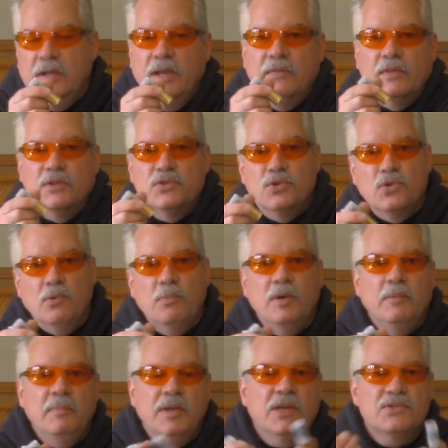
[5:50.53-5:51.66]
in the tube
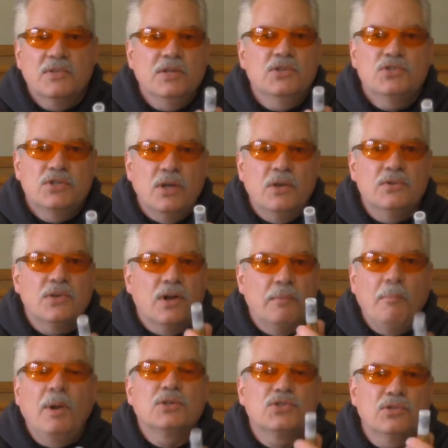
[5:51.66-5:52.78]
because these shells are
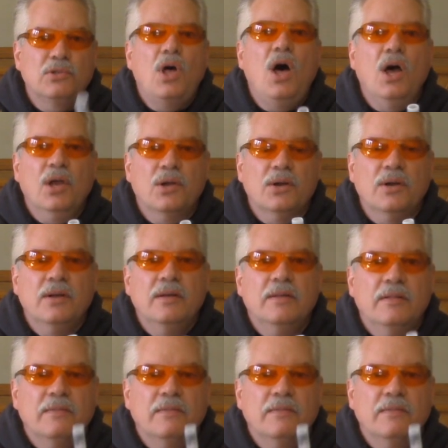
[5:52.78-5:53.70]
much longer